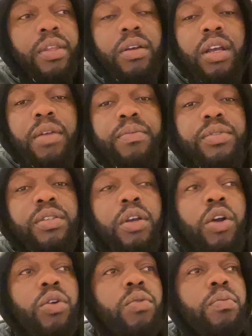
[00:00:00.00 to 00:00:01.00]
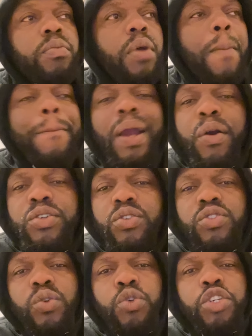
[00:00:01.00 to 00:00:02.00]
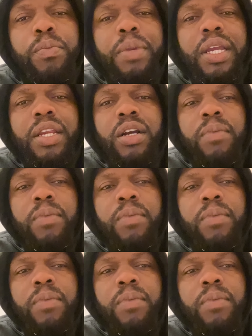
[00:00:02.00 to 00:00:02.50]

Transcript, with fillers: um, embarrassed on social media.